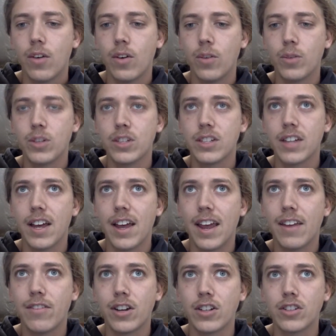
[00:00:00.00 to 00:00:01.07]
which is an
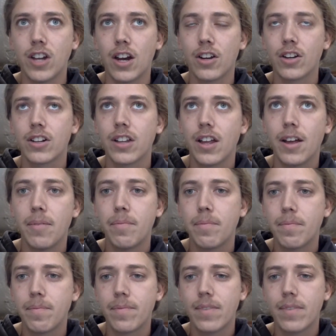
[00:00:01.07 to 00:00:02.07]
Avon soccer club,